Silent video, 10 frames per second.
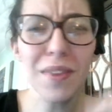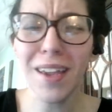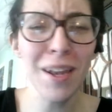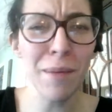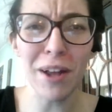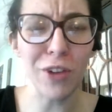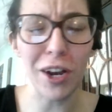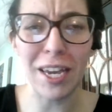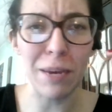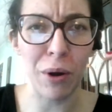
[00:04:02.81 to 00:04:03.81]
And I'm not
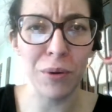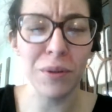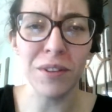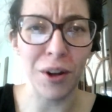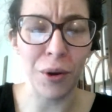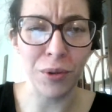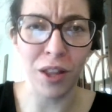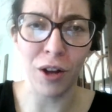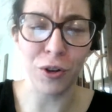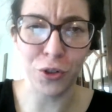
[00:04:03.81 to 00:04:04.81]
talking about,
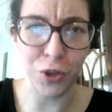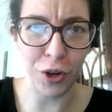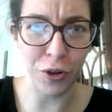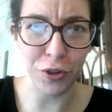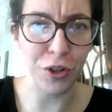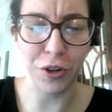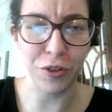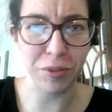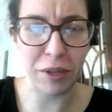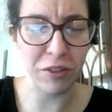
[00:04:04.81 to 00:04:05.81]
large
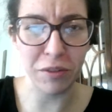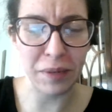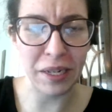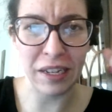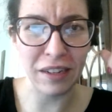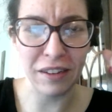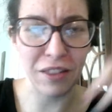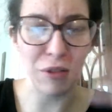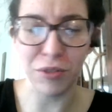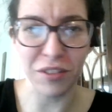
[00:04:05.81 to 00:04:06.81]
amounts of money,
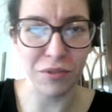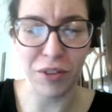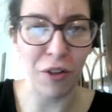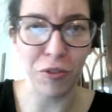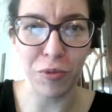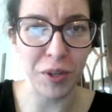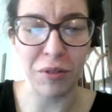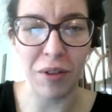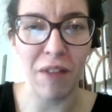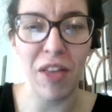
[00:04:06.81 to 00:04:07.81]
thousands of dollars. We
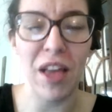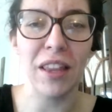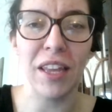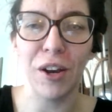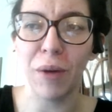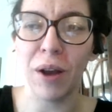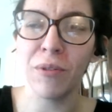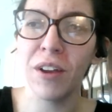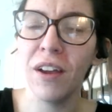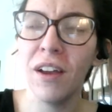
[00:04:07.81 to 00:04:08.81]
don't have that laying around.
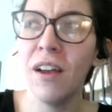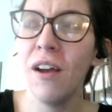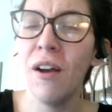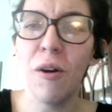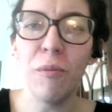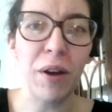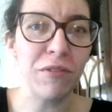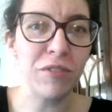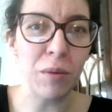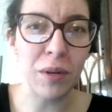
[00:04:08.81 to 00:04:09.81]
But if
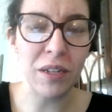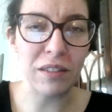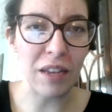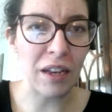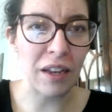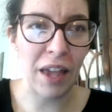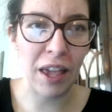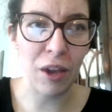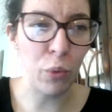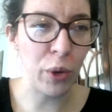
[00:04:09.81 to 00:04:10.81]
somebody said,
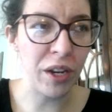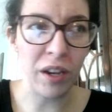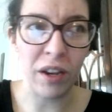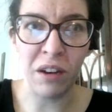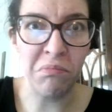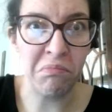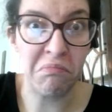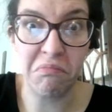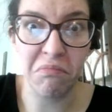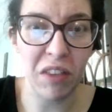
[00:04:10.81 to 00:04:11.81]
hey, we need
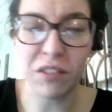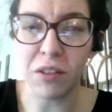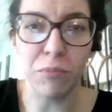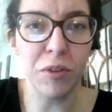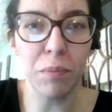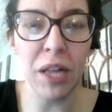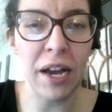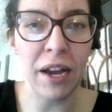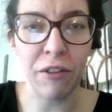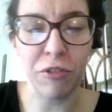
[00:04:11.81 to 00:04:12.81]
some
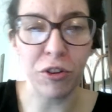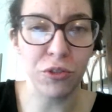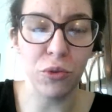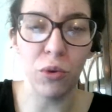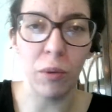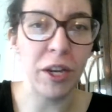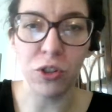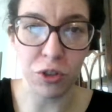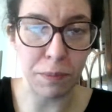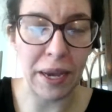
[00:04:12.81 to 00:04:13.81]
supply for school, we could
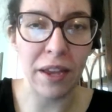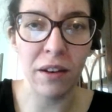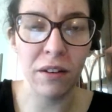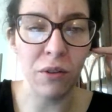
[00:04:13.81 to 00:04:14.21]
just buy it.